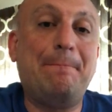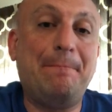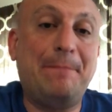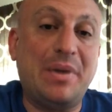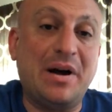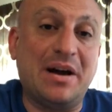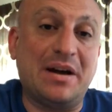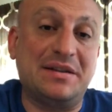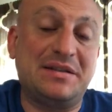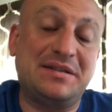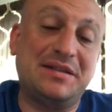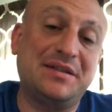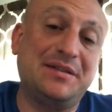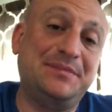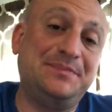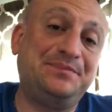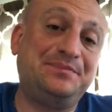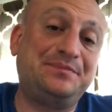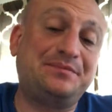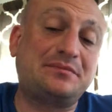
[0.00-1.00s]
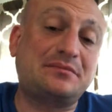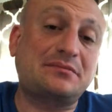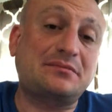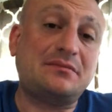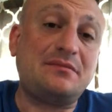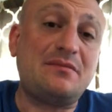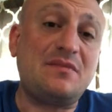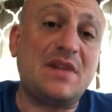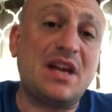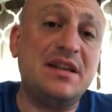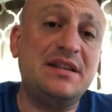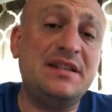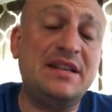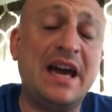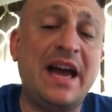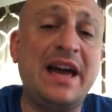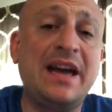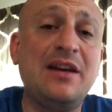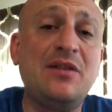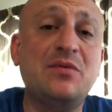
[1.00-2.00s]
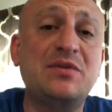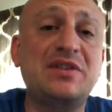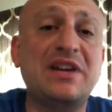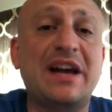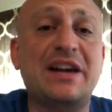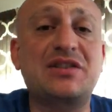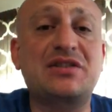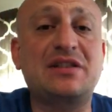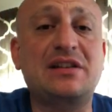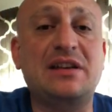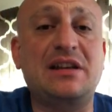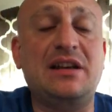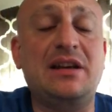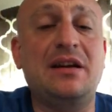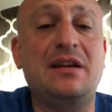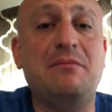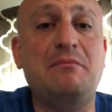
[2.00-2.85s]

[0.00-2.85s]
But Tang was actually